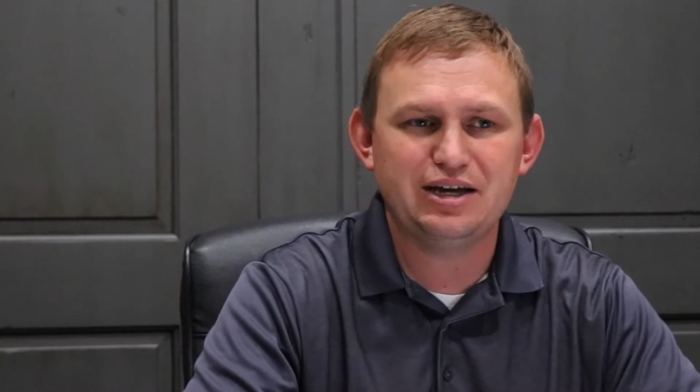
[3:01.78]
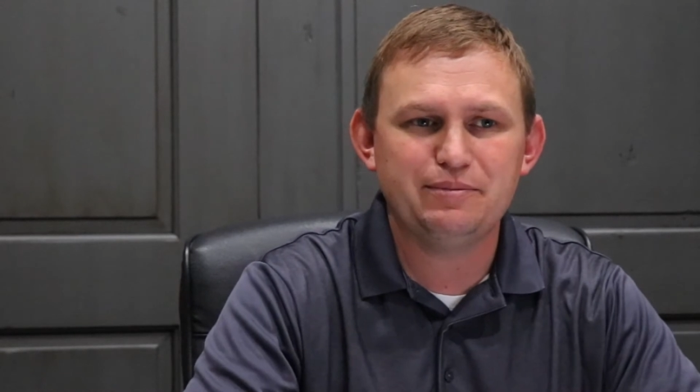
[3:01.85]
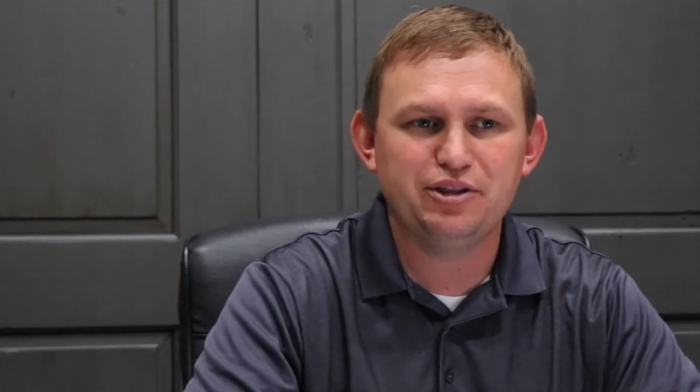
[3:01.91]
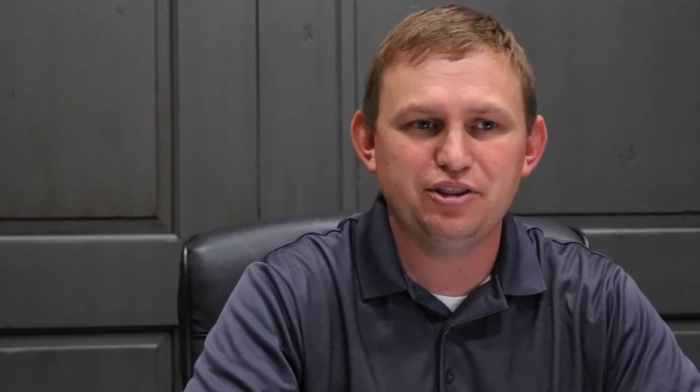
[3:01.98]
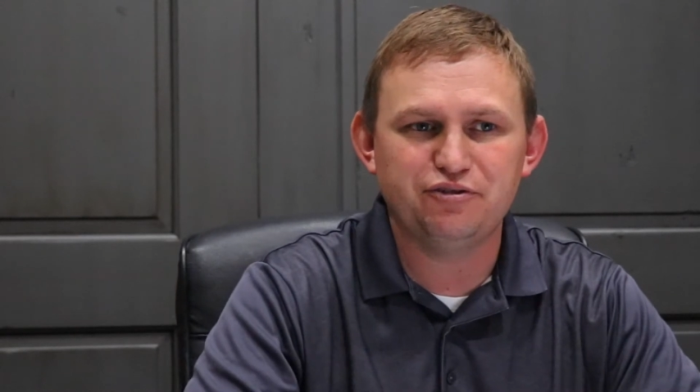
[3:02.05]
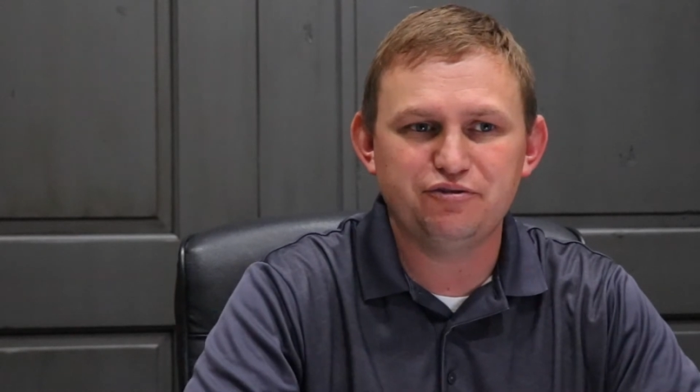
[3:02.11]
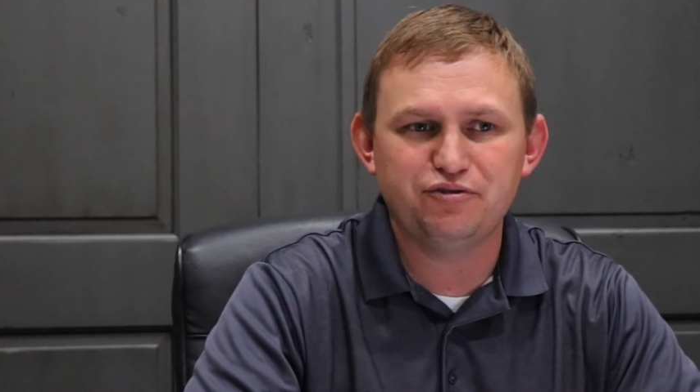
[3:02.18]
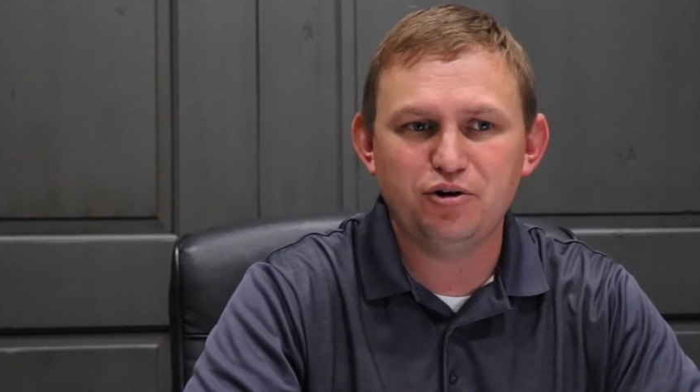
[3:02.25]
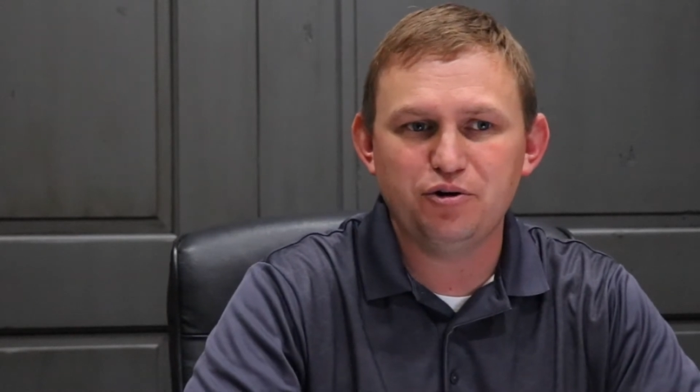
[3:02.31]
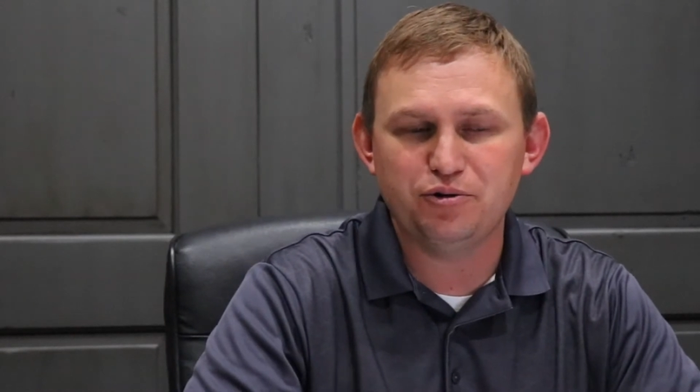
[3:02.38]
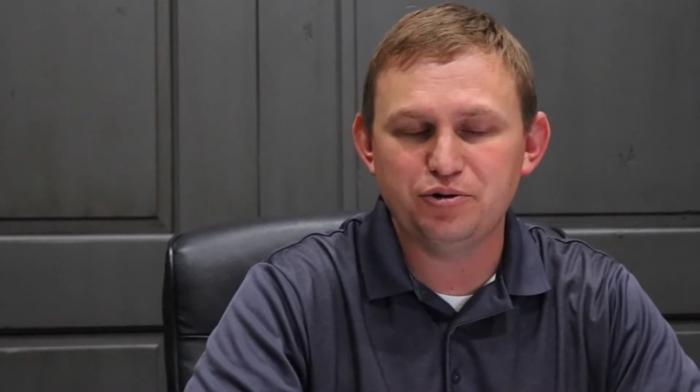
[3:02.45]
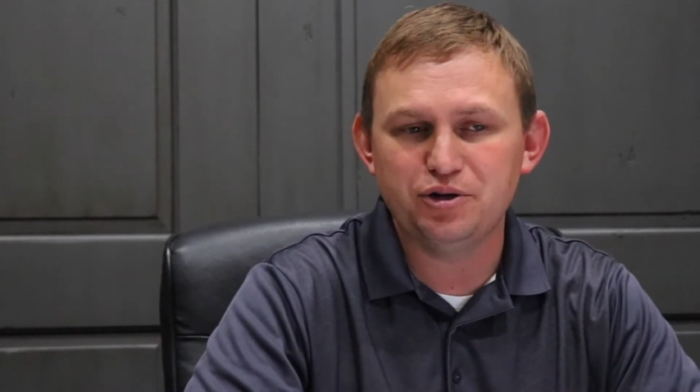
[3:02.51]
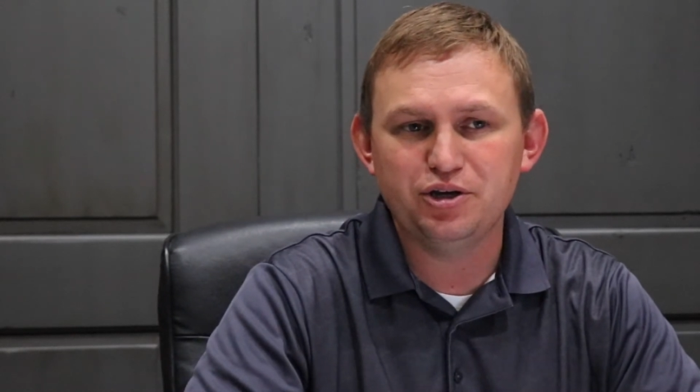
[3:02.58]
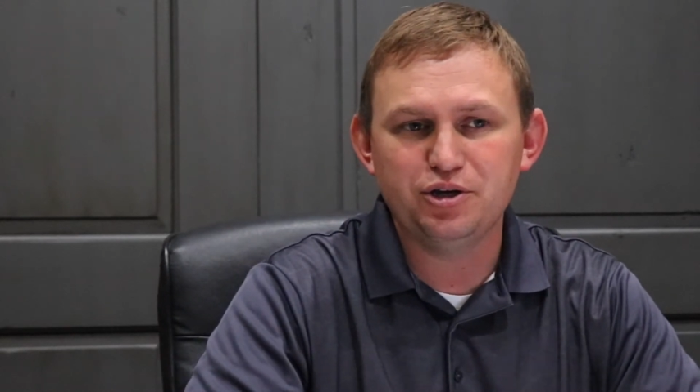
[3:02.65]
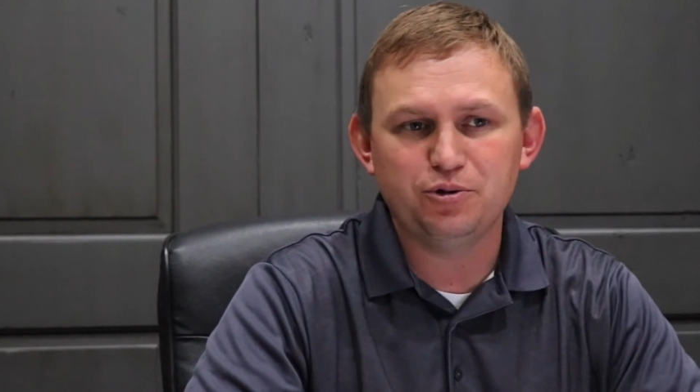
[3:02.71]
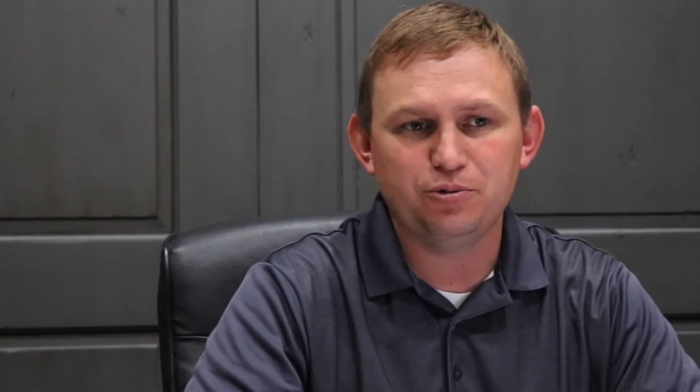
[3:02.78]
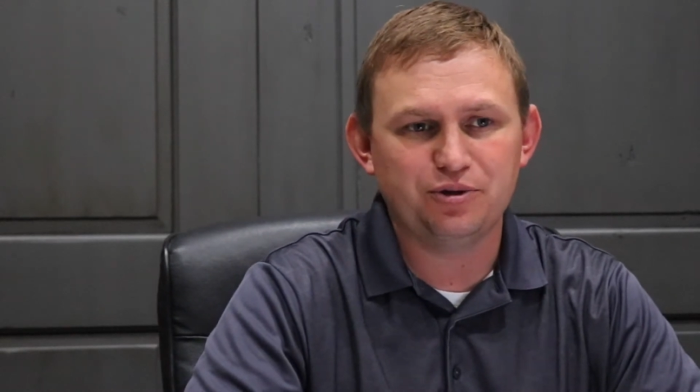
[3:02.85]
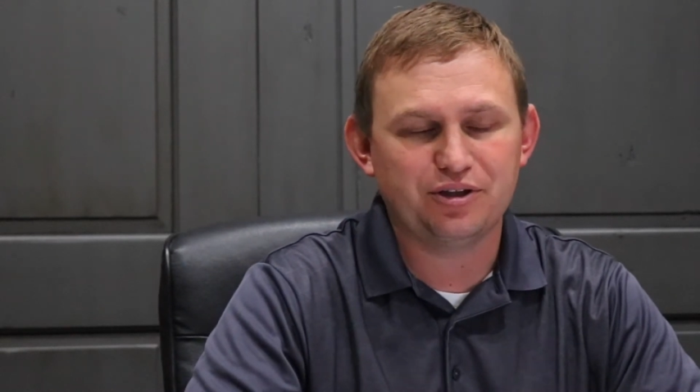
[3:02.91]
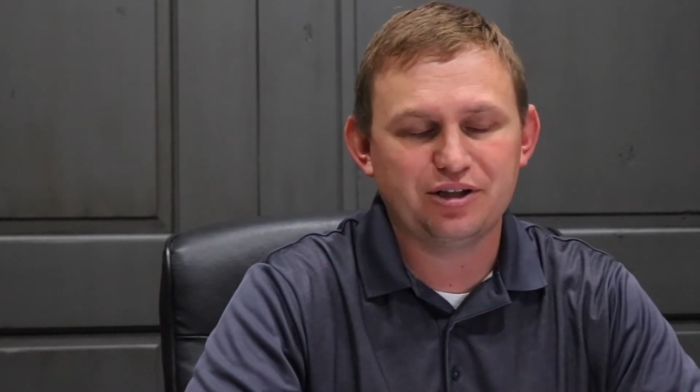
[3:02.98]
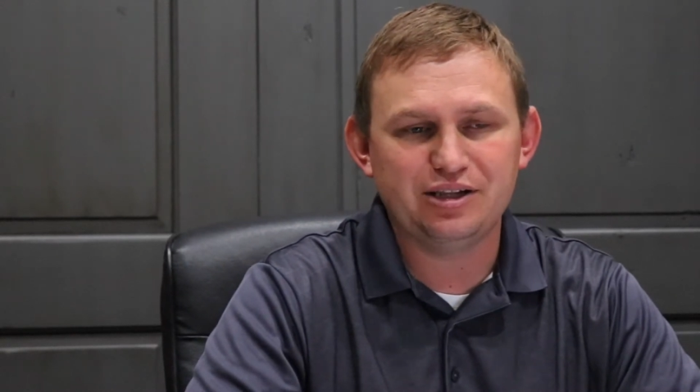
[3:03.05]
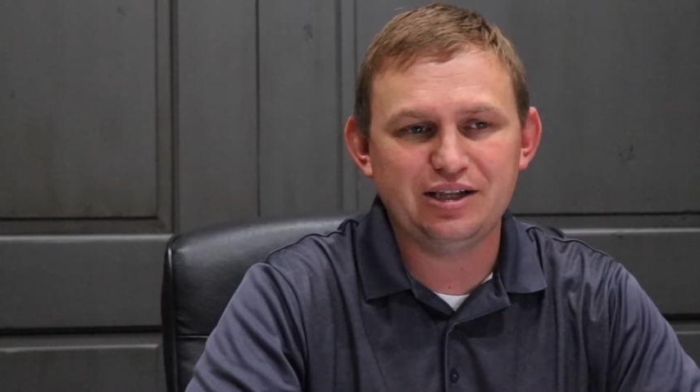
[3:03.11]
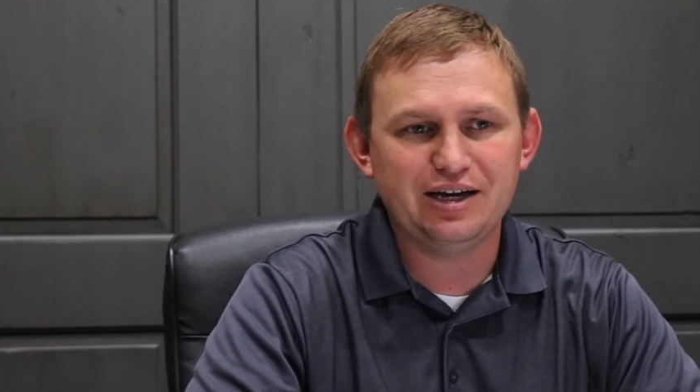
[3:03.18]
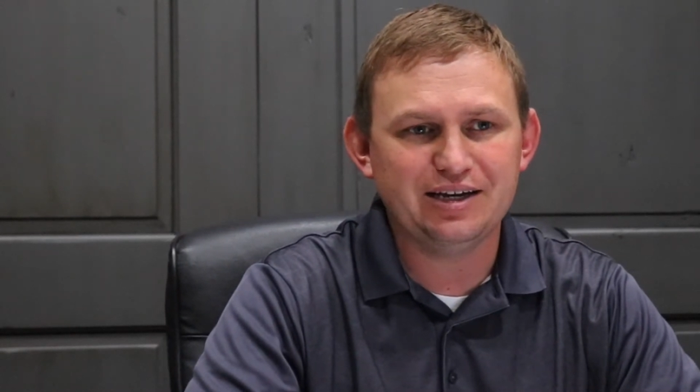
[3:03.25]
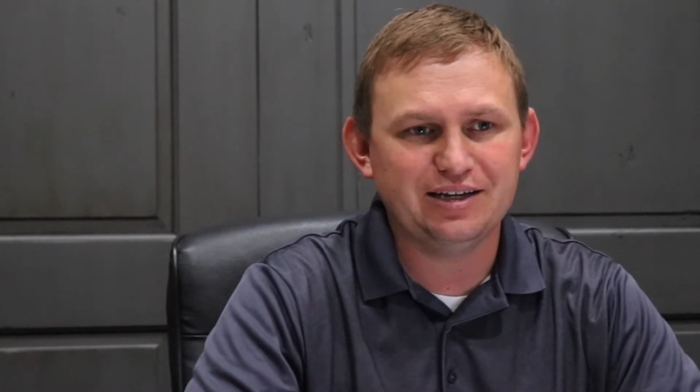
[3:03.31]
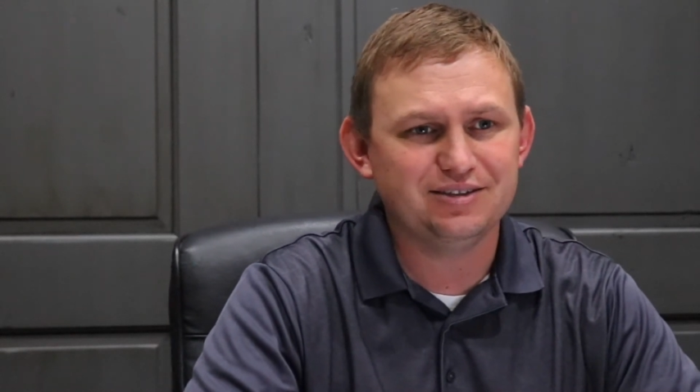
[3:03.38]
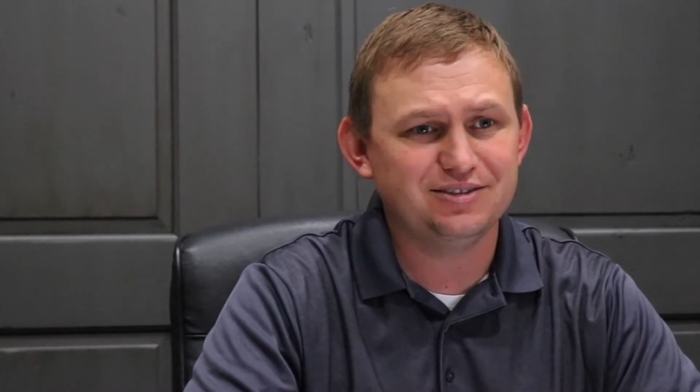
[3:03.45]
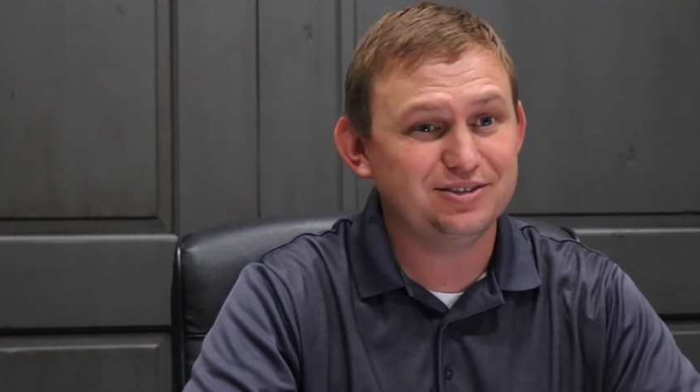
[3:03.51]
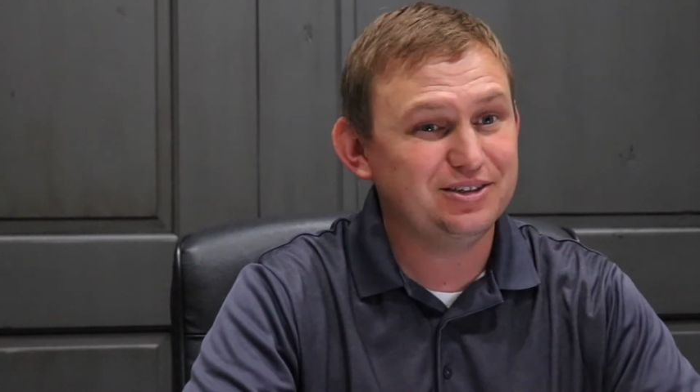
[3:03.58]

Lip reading: time on the phone with clients.